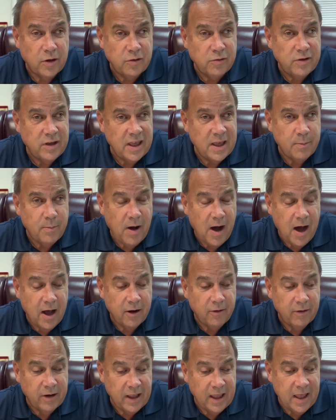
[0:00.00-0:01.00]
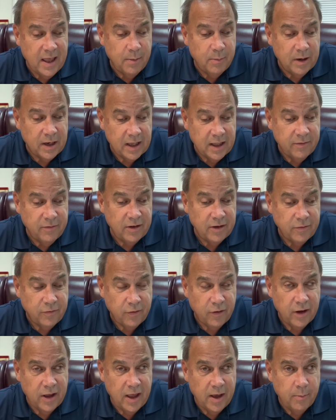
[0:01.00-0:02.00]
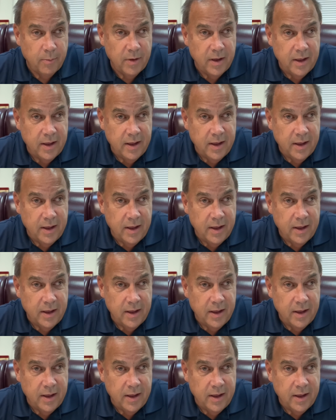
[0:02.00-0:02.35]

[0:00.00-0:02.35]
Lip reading: You keep honoring him and living for him.